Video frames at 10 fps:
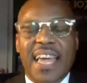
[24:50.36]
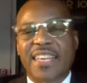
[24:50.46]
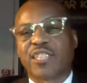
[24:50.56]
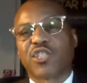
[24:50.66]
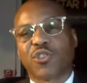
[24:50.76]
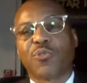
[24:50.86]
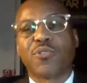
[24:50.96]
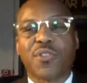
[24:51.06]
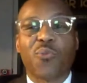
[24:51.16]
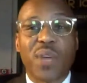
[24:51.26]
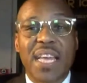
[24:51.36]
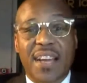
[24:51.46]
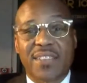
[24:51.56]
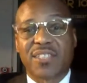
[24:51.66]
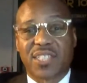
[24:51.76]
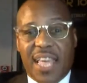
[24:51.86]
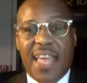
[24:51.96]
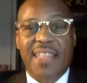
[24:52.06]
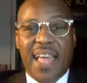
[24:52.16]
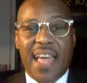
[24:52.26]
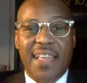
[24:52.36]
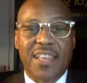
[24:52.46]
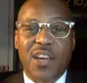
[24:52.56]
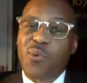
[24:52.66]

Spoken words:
And the sooner that we understand that,